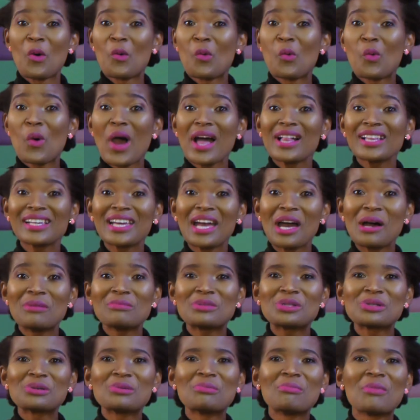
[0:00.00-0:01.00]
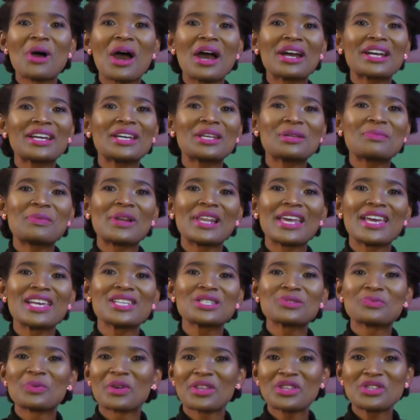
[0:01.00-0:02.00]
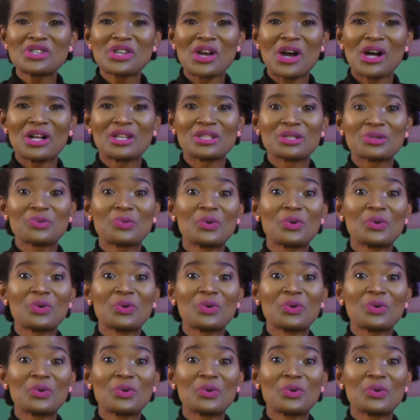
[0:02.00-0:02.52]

Welcome to Marketplace with Charles,